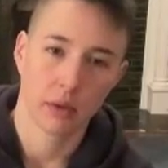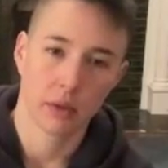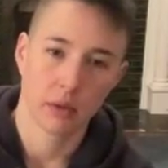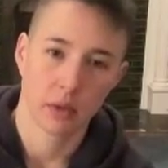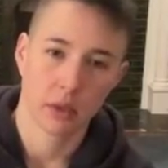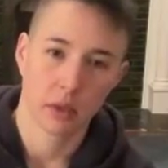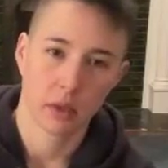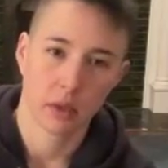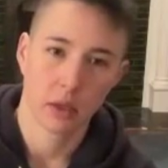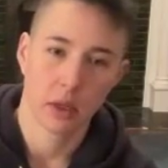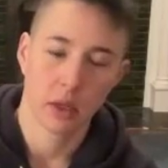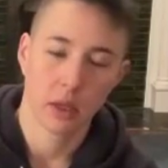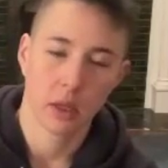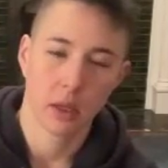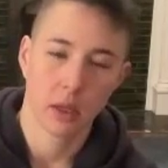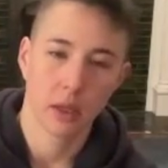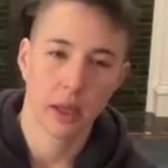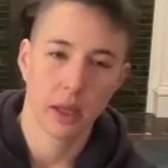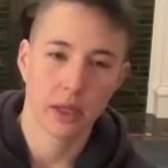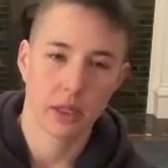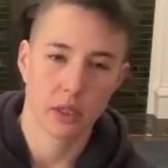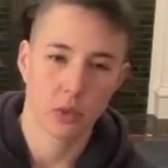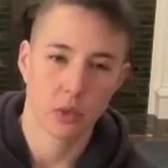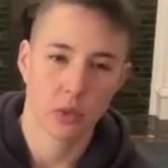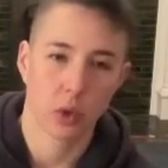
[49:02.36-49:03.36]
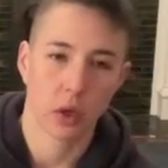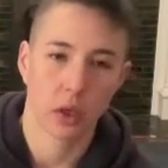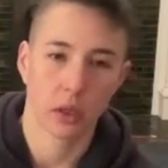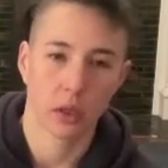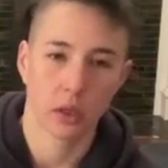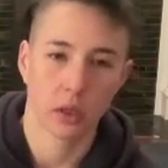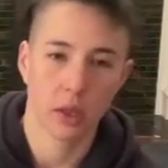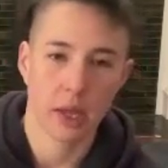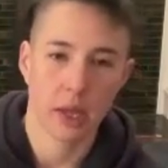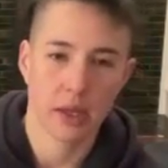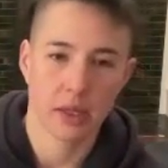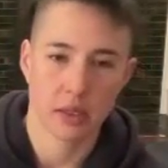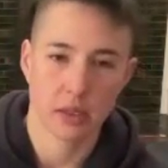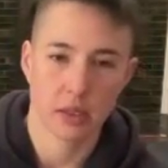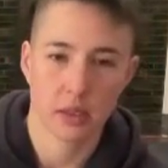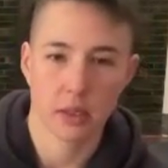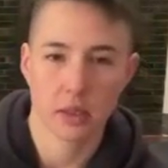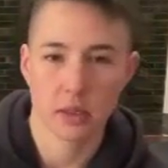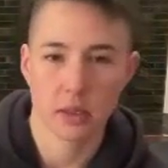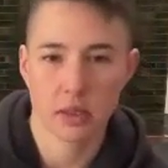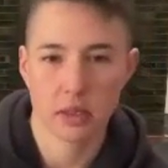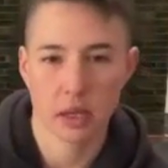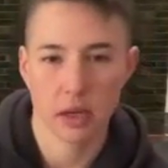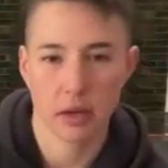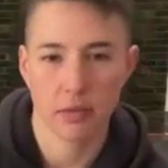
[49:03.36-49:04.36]
That was
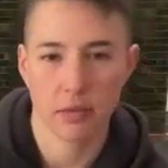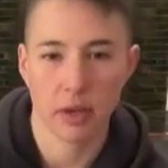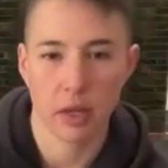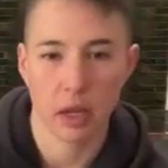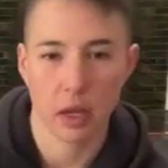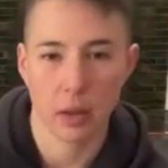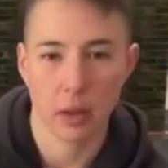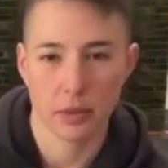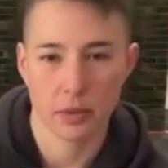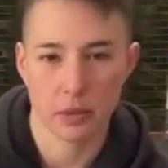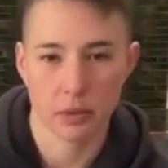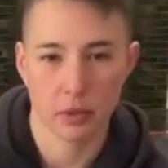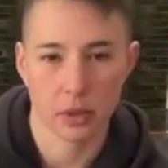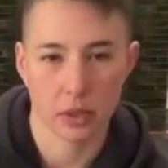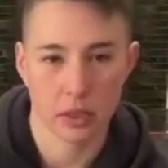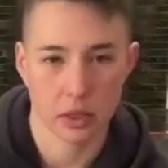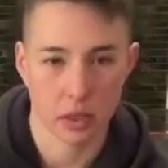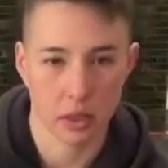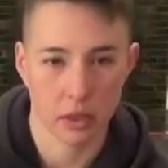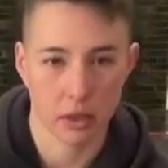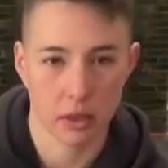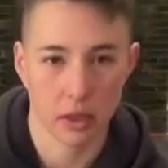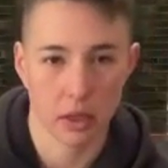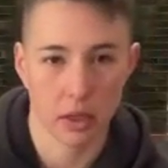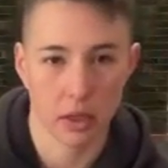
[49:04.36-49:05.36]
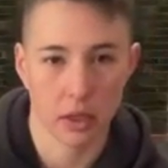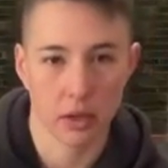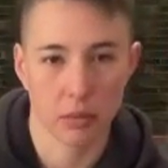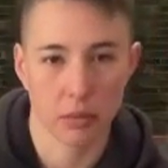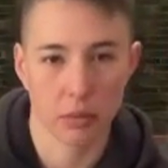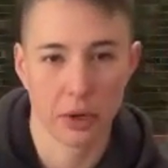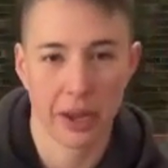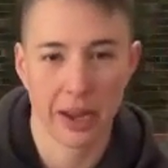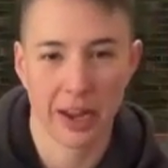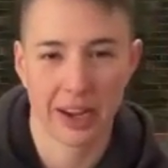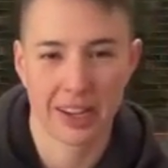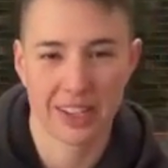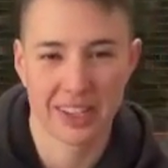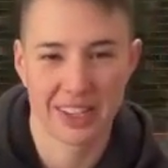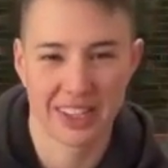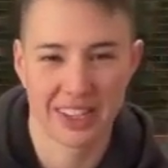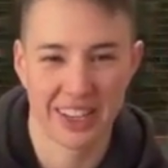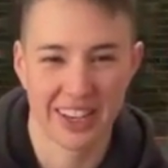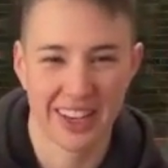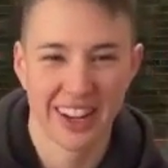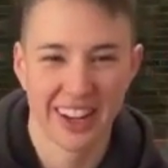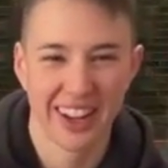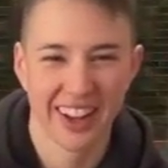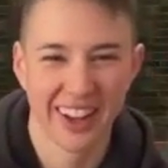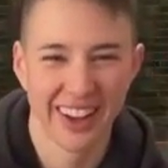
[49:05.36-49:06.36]
last set of V-ups, Arisa, and
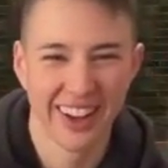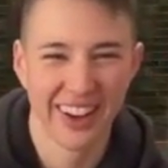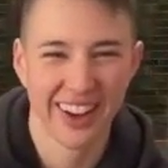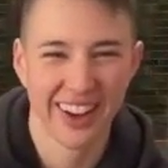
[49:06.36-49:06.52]
actually.